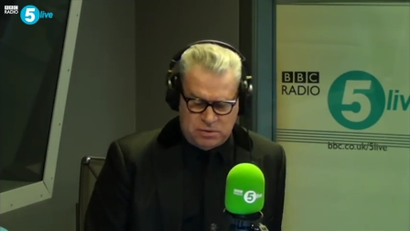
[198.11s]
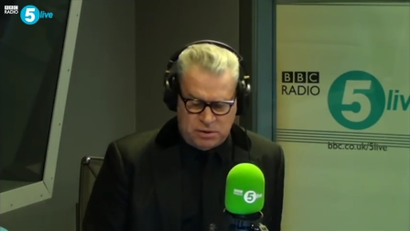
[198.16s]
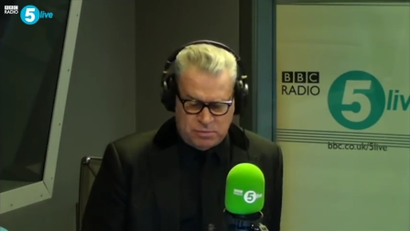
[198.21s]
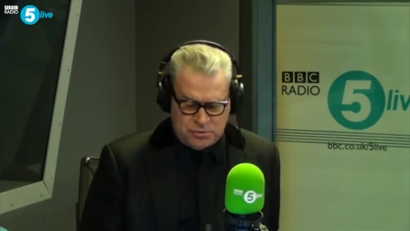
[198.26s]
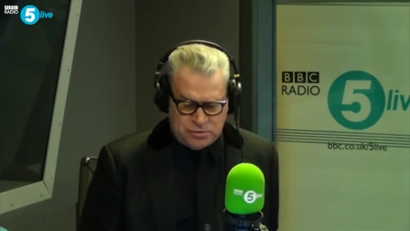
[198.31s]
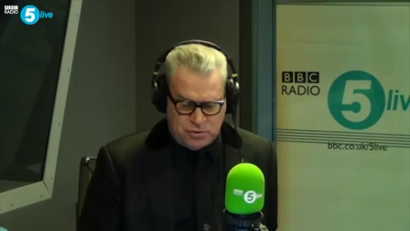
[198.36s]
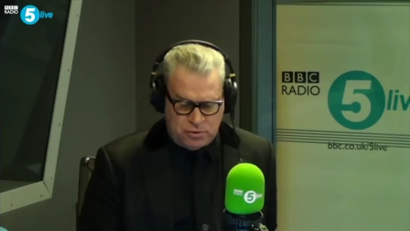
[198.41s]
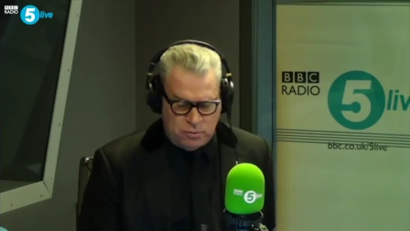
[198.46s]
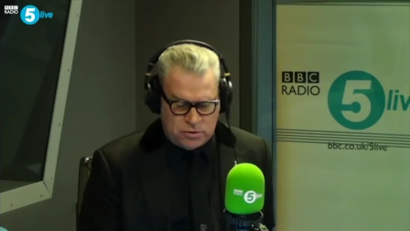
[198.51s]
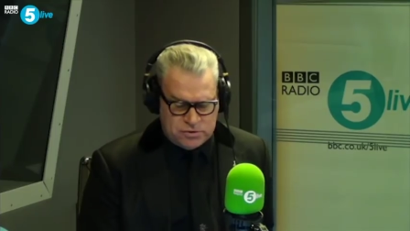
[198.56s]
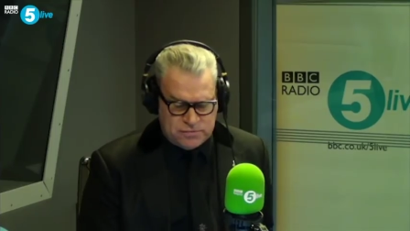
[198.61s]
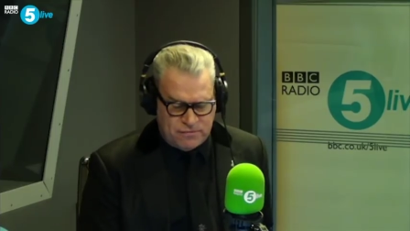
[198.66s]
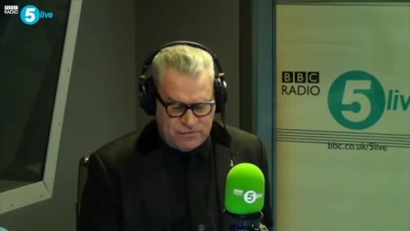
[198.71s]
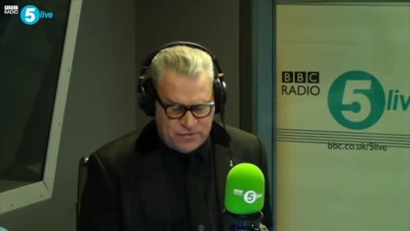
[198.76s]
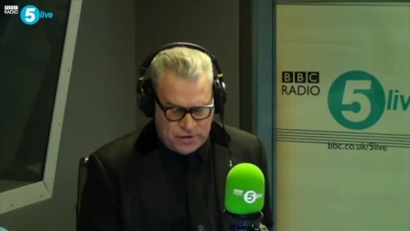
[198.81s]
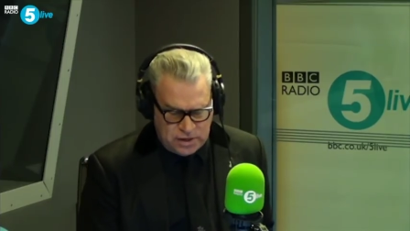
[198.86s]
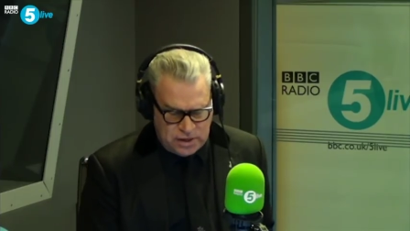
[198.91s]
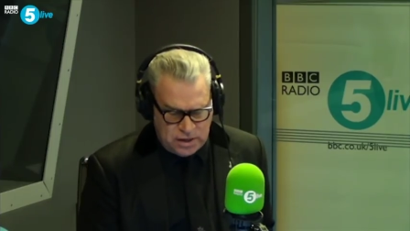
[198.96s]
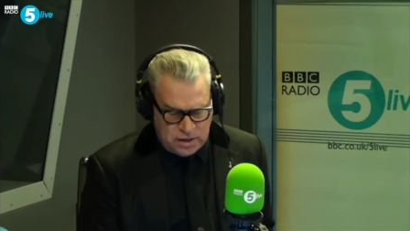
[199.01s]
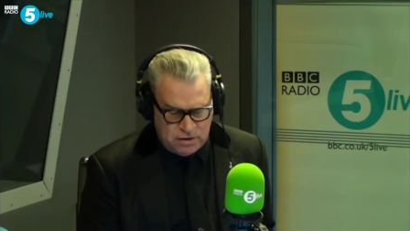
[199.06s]
People thought it wasn't
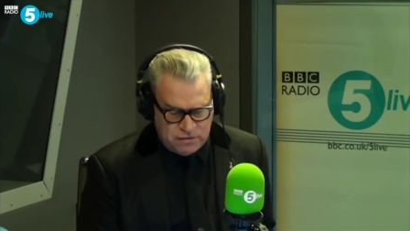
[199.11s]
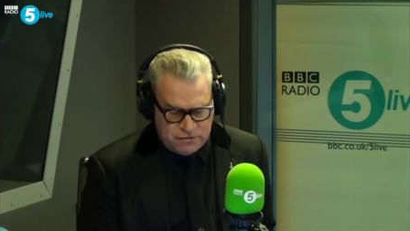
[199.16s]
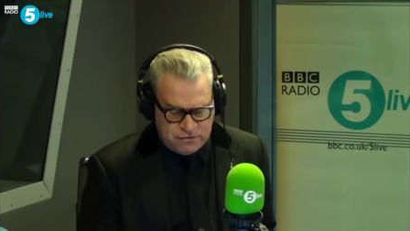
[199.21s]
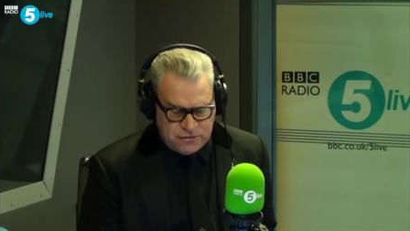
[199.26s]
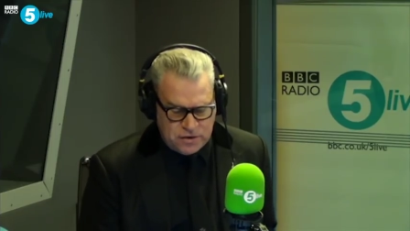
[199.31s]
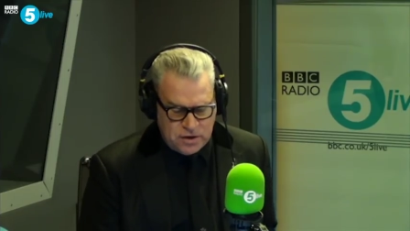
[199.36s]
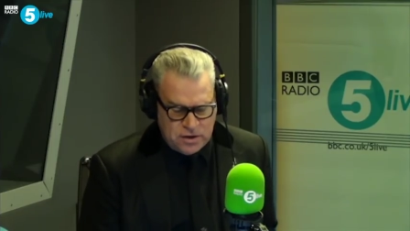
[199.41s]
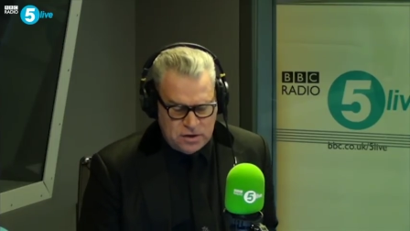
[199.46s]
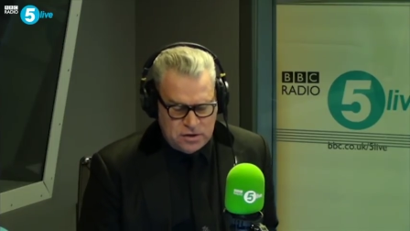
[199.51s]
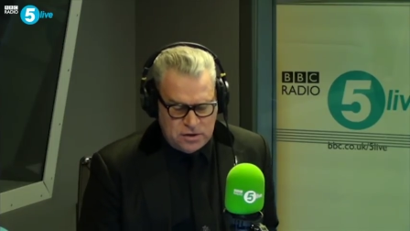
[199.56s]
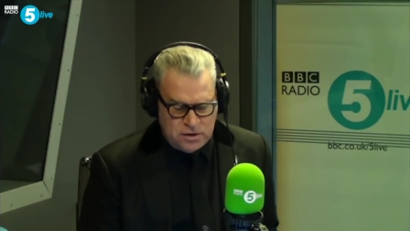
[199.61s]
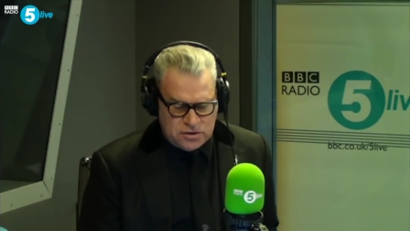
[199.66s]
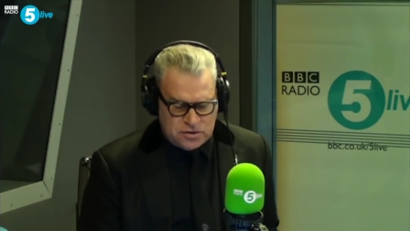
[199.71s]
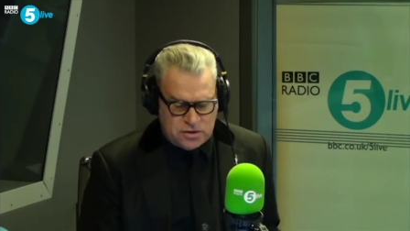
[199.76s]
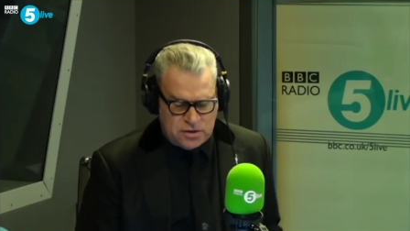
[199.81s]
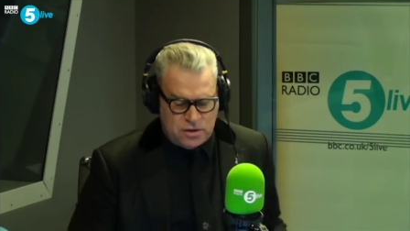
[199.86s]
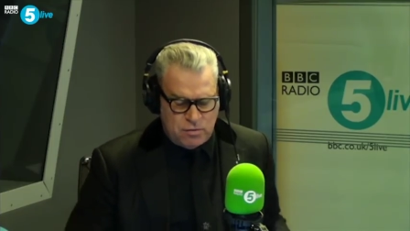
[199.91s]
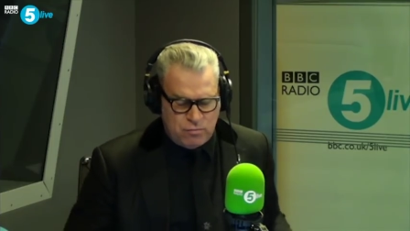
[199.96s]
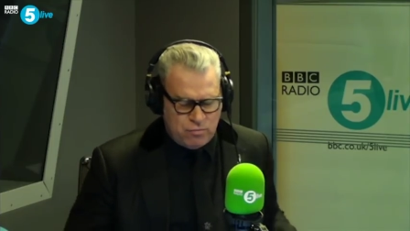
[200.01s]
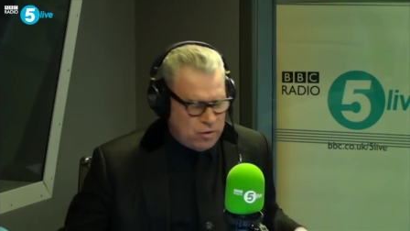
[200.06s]
funny enough,
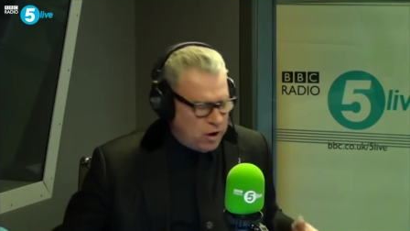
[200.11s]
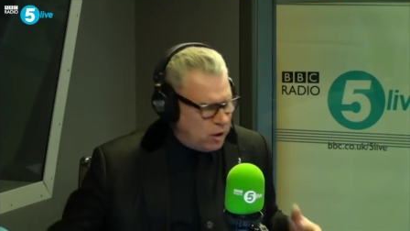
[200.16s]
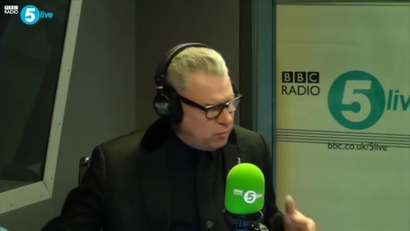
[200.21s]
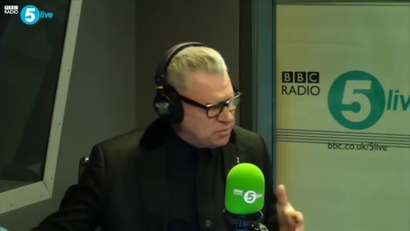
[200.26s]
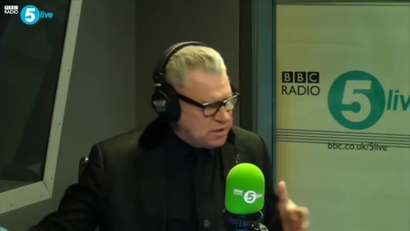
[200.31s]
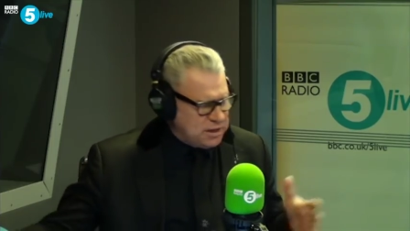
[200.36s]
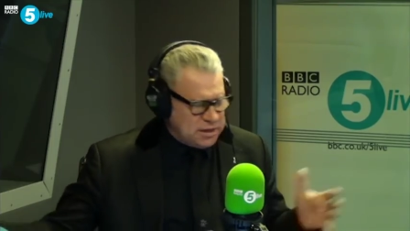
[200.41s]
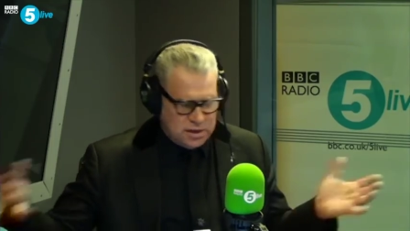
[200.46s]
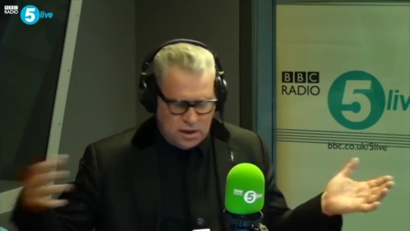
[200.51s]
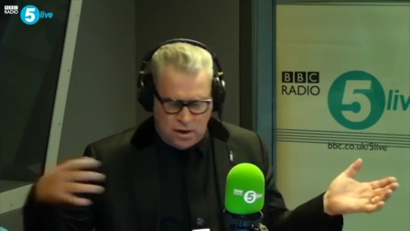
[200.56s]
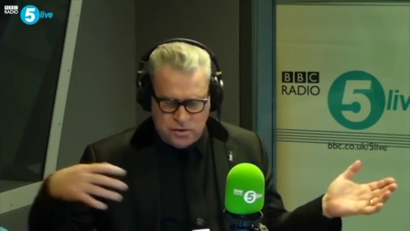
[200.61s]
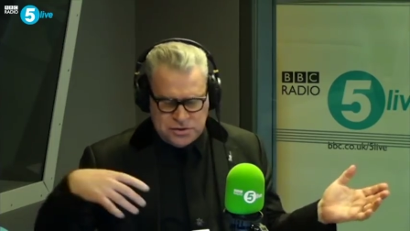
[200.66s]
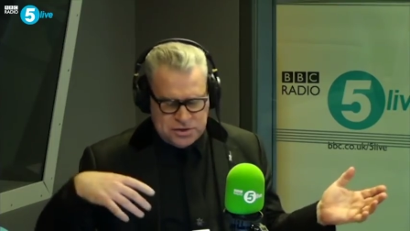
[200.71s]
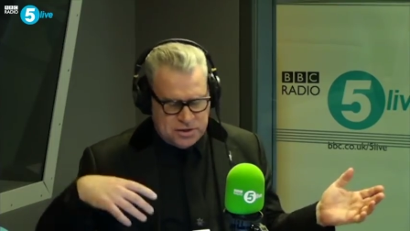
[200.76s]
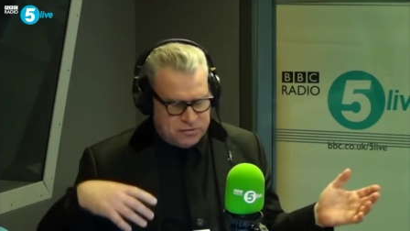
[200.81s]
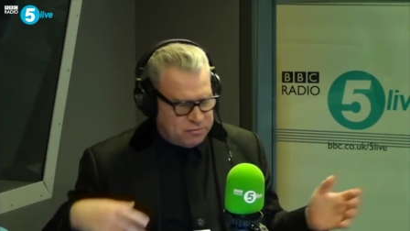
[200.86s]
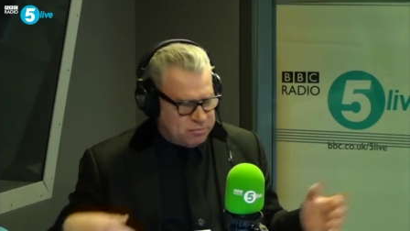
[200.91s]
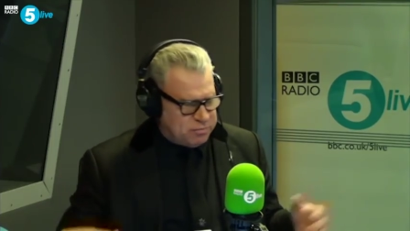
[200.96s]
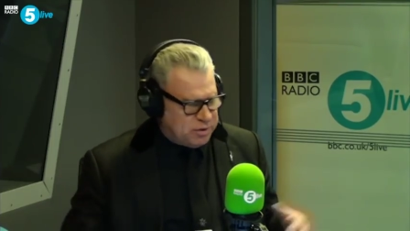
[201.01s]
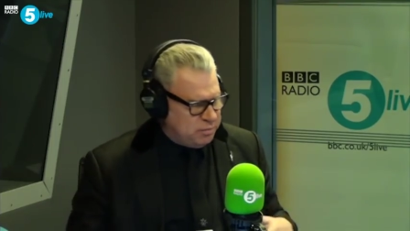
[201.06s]
so they roped in loads of
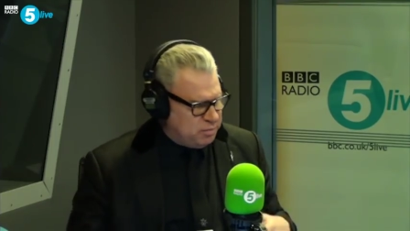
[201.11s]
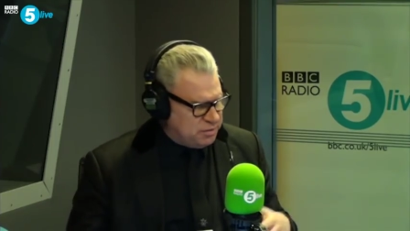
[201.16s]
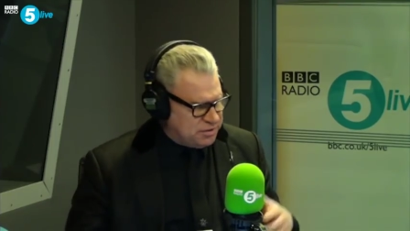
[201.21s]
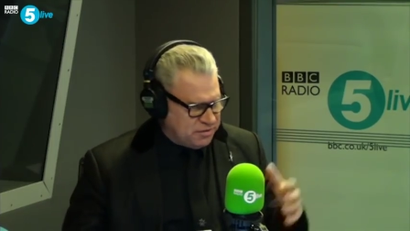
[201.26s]
different people,